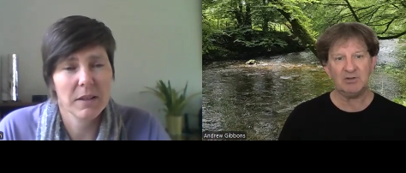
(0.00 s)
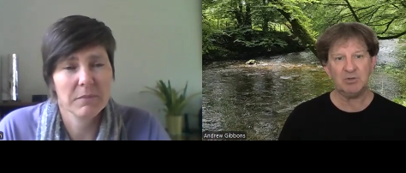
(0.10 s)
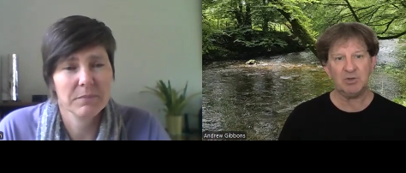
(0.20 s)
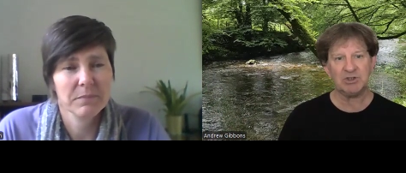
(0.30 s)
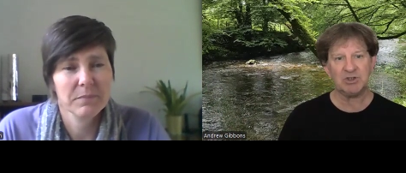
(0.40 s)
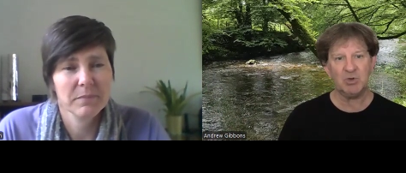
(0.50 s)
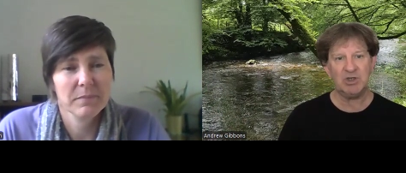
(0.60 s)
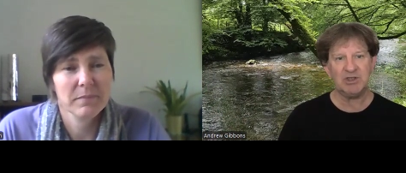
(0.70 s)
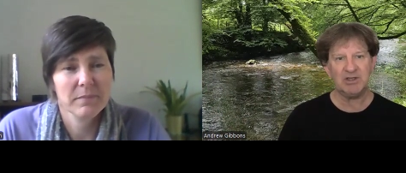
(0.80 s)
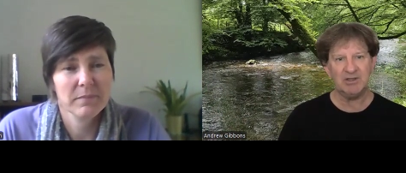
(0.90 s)
Speaker 1: anything else you want to
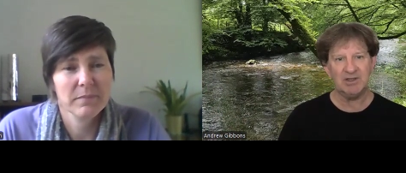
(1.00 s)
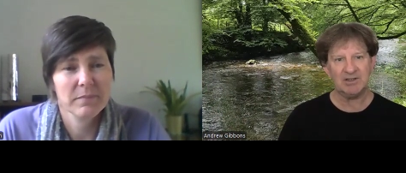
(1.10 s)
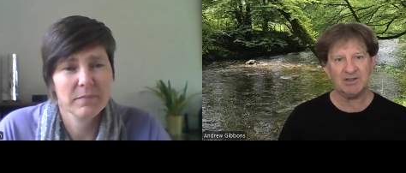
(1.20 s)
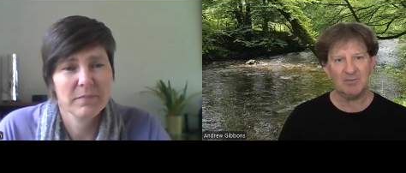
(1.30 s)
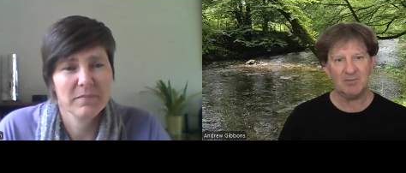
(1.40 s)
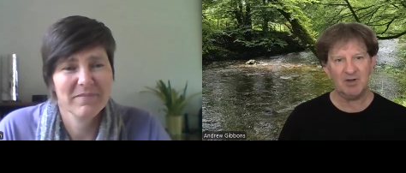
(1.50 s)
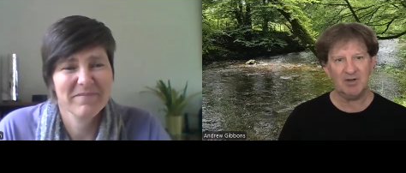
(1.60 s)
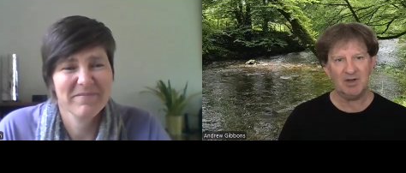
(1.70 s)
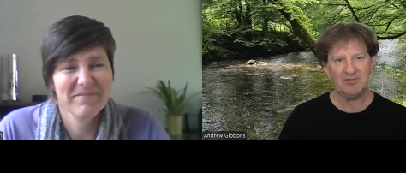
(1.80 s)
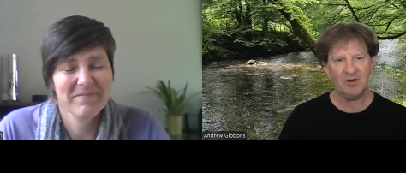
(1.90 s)
squeeze in that um, I,
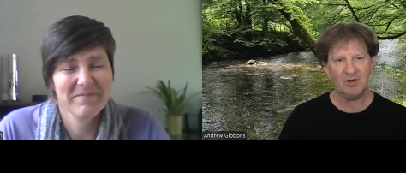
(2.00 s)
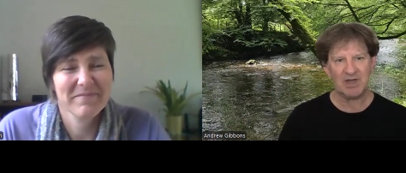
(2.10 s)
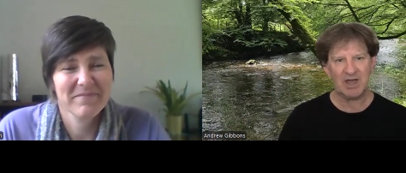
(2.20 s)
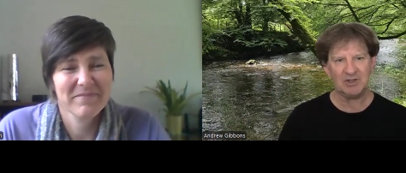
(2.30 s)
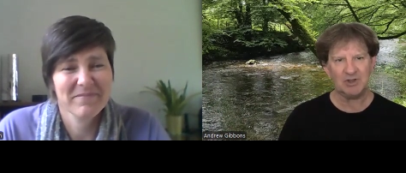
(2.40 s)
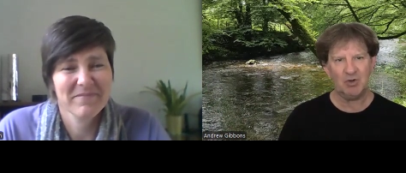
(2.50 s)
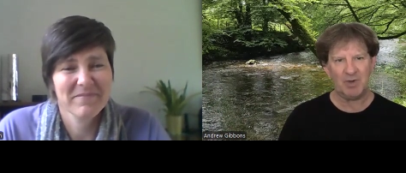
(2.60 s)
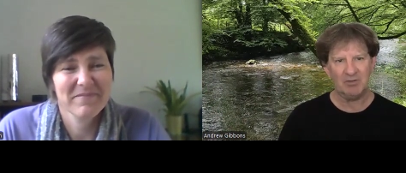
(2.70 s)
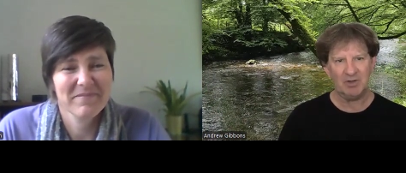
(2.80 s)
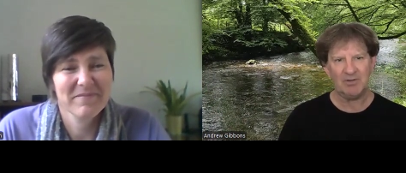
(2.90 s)
have not asked you
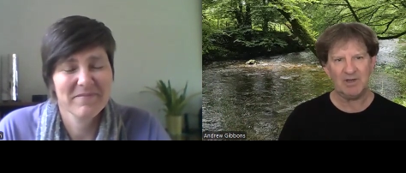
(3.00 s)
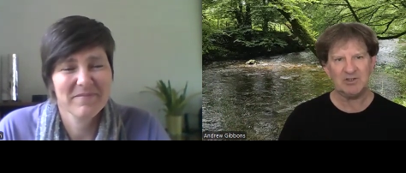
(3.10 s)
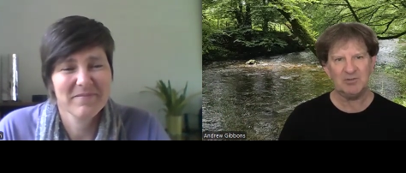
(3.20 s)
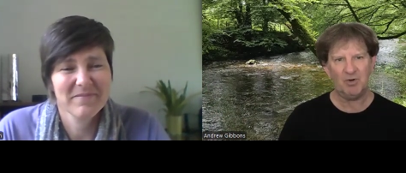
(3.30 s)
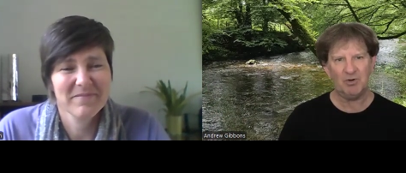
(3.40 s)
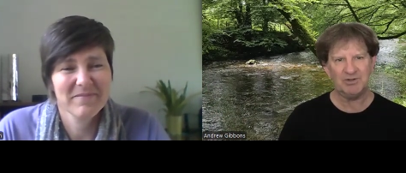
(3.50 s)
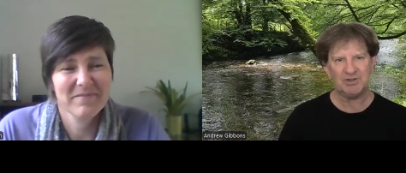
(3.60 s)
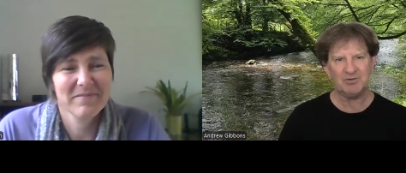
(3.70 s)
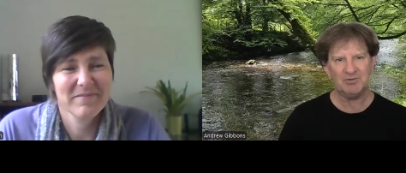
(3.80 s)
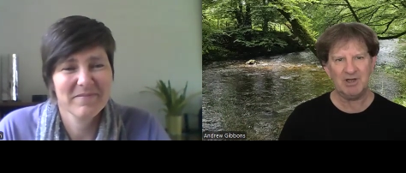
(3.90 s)
about that you think is
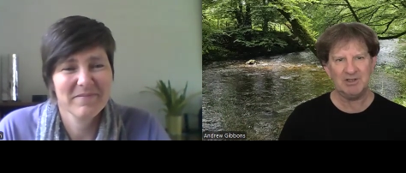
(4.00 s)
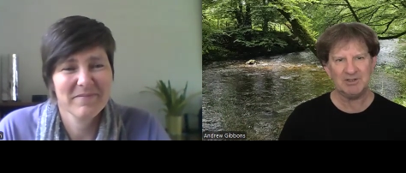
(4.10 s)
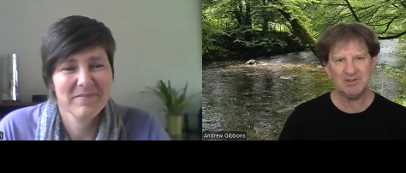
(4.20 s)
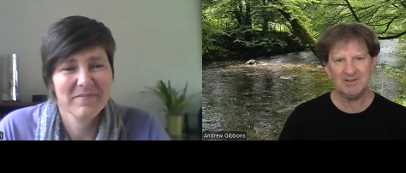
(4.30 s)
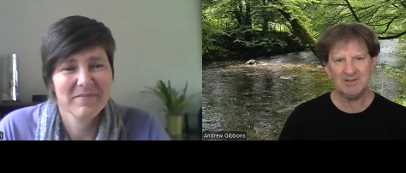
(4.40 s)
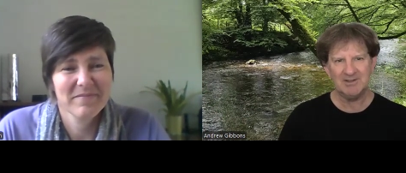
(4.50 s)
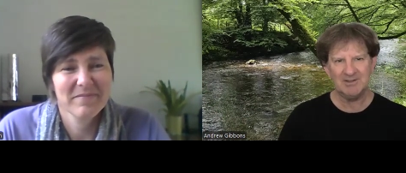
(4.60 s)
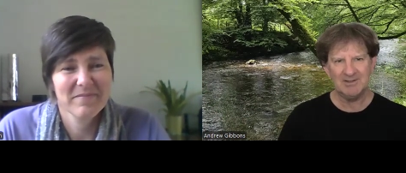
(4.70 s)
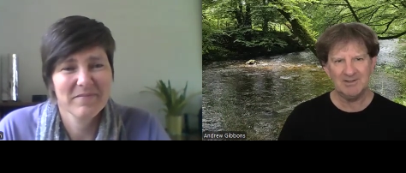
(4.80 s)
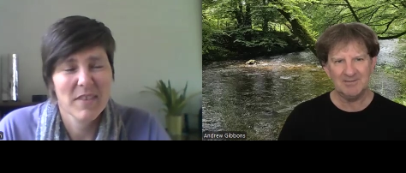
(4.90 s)
important to raise?
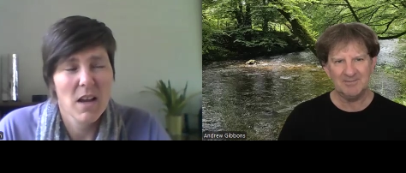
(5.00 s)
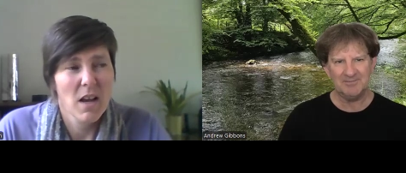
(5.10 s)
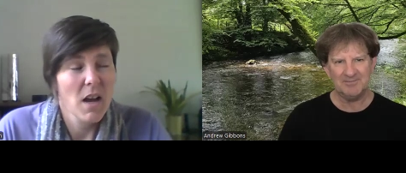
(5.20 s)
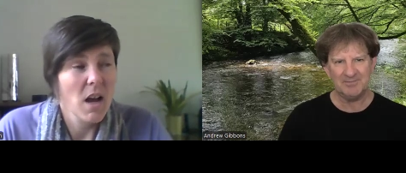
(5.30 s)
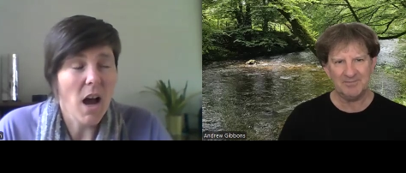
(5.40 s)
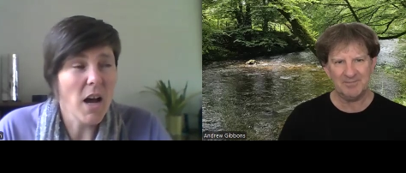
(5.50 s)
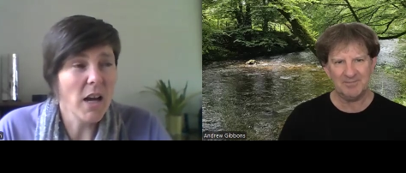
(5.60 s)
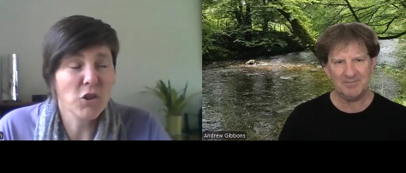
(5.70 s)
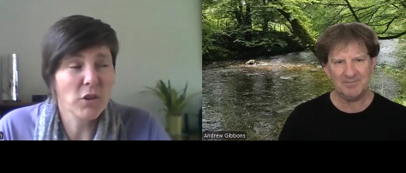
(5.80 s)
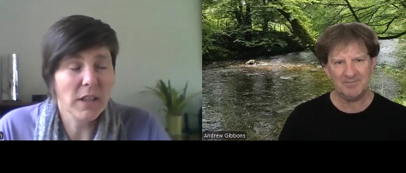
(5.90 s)
Speaker 2: I
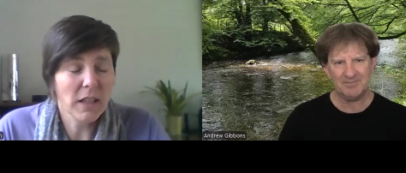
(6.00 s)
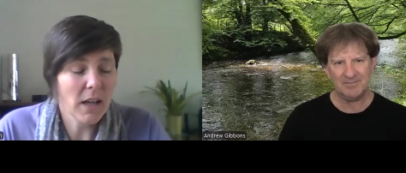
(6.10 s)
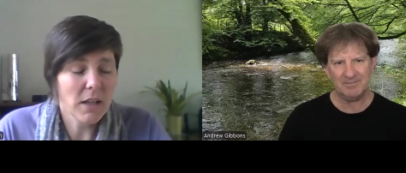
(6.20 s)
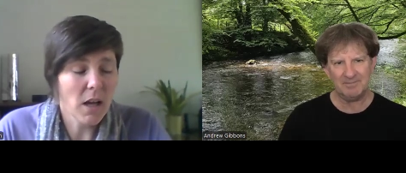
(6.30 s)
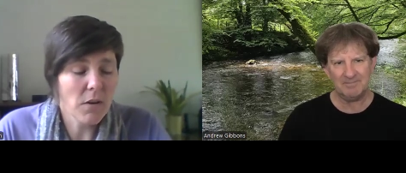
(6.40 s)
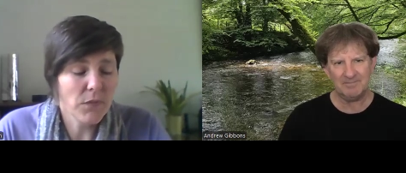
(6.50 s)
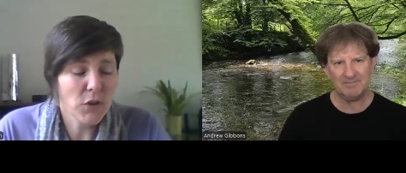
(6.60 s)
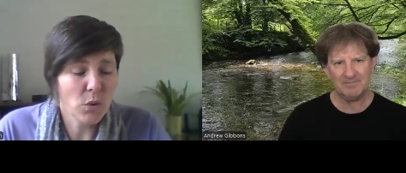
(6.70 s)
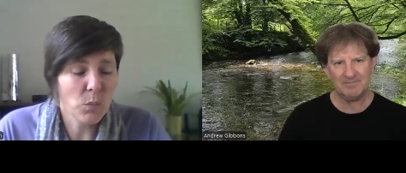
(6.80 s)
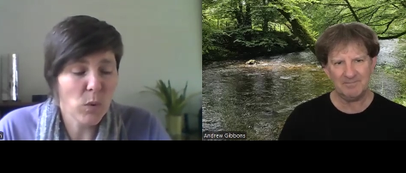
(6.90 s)
just think for
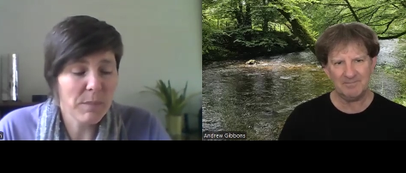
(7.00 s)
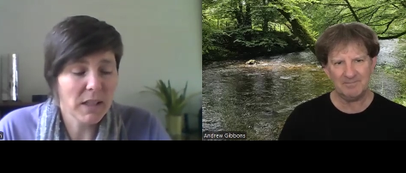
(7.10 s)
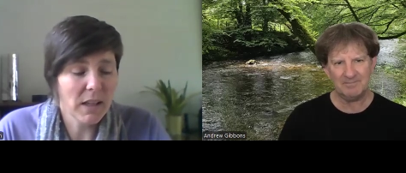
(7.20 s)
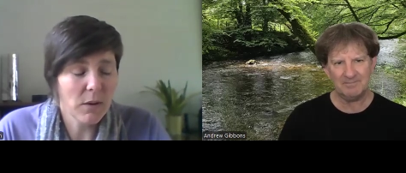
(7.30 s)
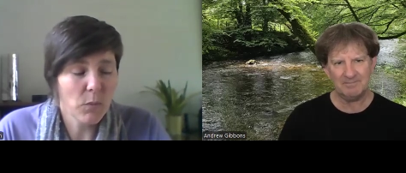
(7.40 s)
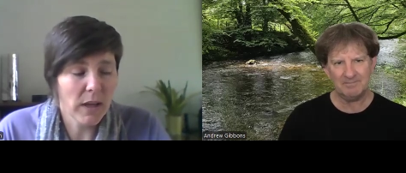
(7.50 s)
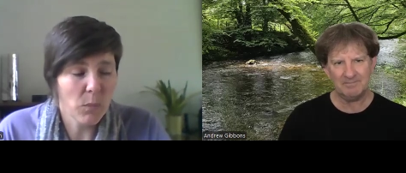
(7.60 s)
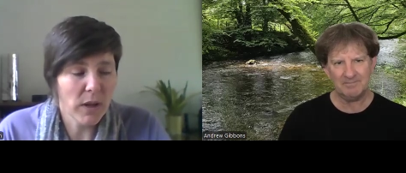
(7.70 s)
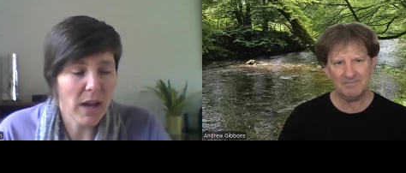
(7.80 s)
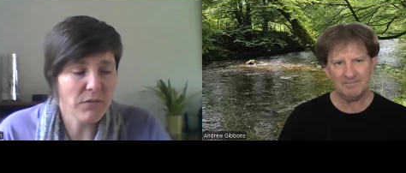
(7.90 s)
some women, we,
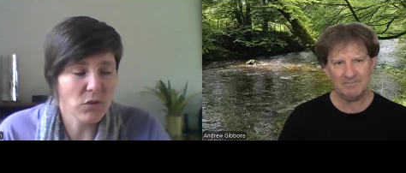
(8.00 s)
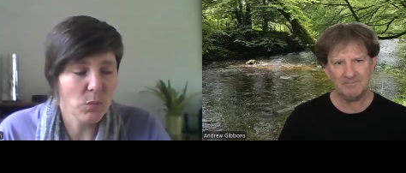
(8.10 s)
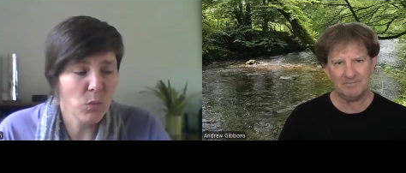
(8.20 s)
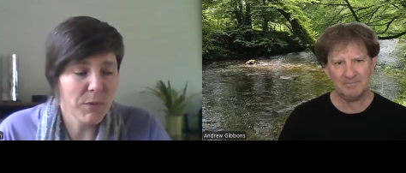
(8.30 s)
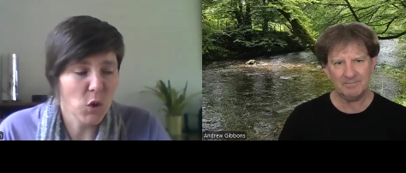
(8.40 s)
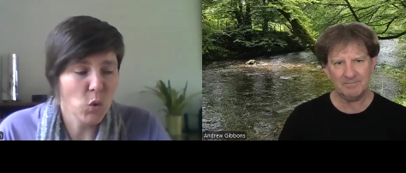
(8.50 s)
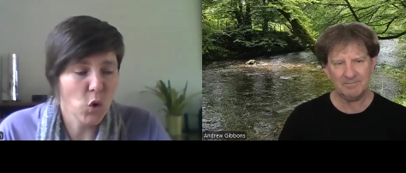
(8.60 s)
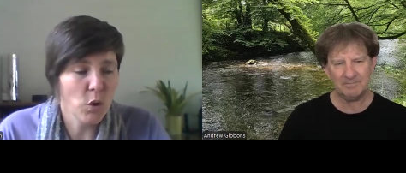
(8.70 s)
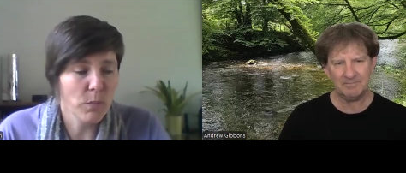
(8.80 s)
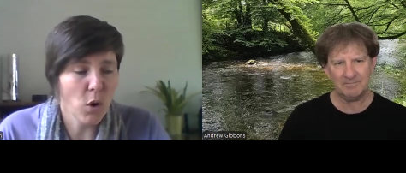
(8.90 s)
we have some women who
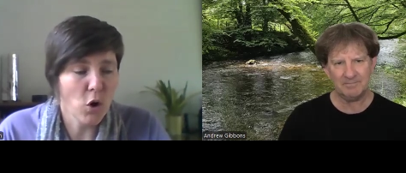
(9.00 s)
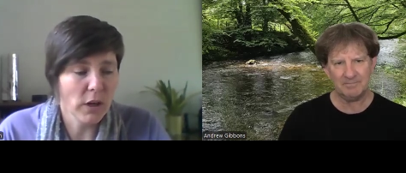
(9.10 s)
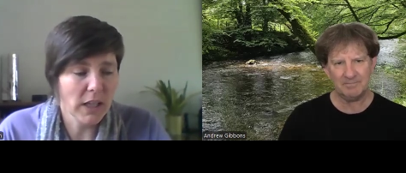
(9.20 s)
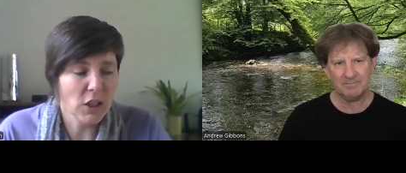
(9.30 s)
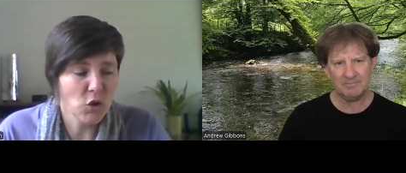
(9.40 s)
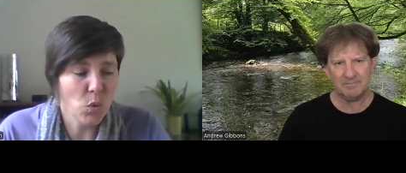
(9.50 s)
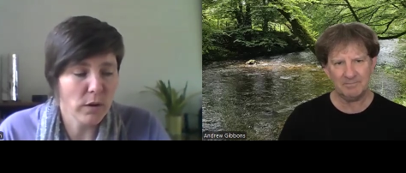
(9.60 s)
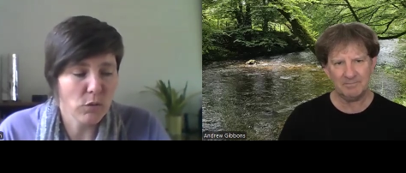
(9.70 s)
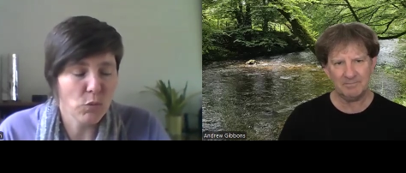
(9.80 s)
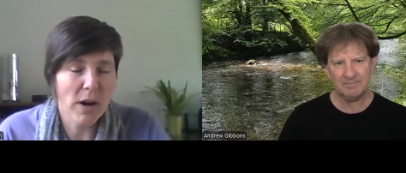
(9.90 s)
come on each one
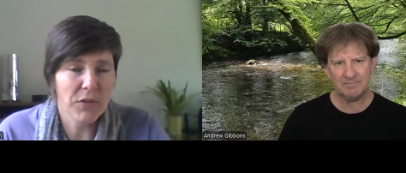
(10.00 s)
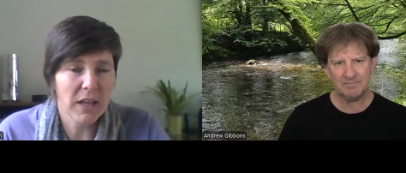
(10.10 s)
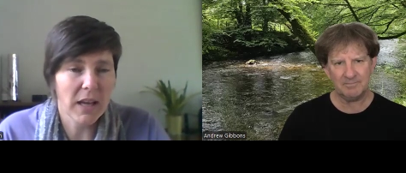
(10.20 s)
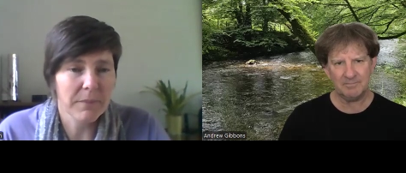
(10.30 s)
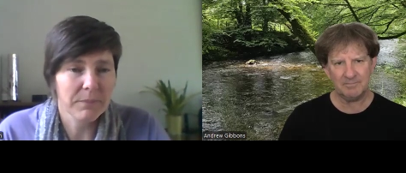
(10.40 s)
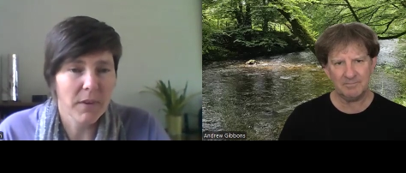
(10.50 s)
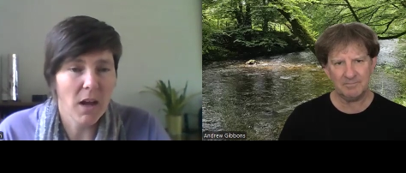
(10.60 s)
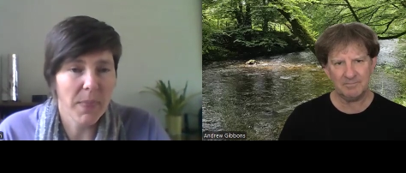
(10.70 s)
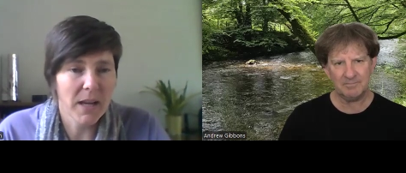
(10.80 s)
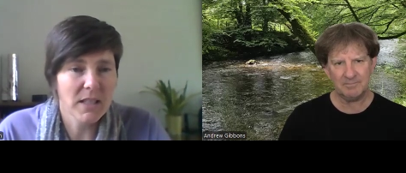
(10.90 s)
throughout the year
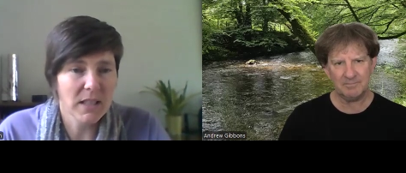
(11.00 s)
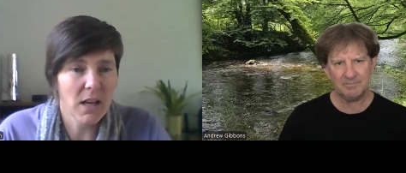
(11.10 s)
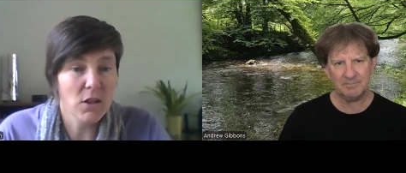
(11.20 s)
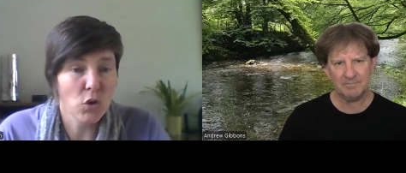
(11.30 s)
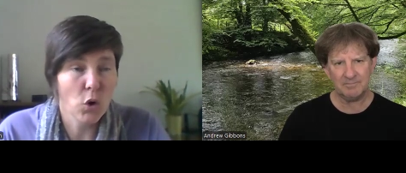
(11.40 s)
and they see it as